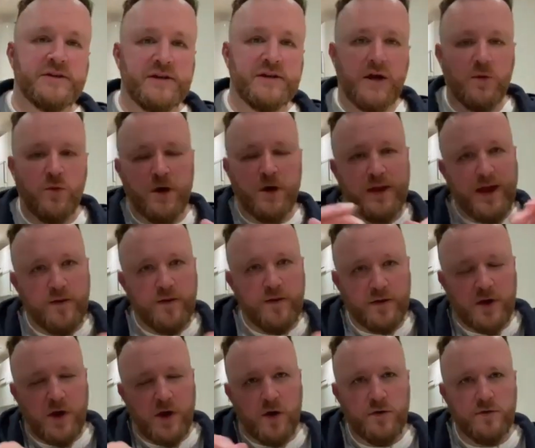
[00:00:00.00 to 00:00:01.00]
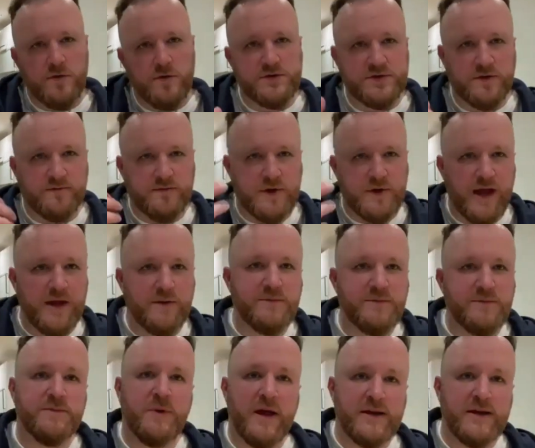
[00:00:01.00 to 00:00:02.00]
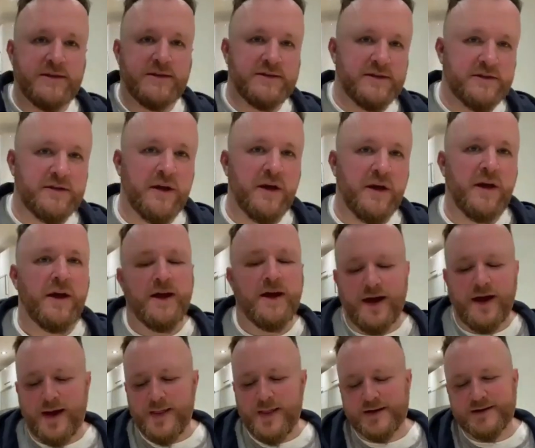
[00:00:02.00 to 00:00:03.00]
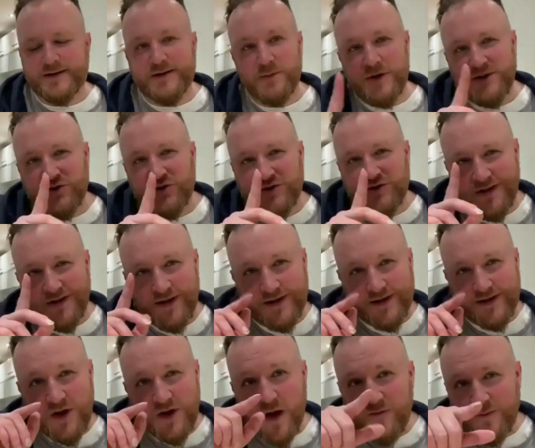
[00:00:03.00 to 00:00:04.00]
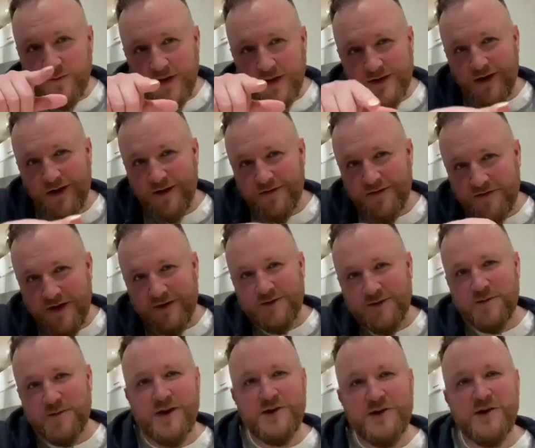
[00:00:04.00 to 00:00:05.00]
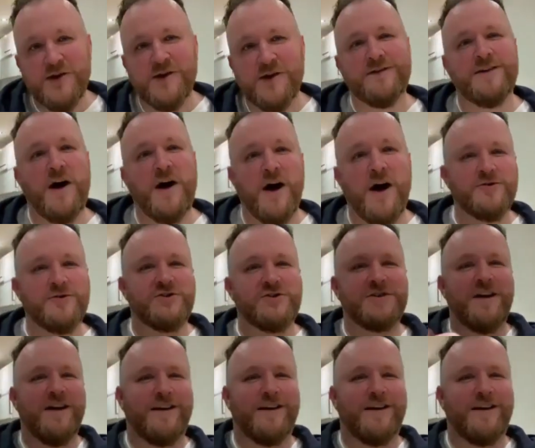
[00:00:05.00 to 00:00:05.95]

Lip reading: And I work out the codes of names, places, and there's some interesting things I found about you that I'll share.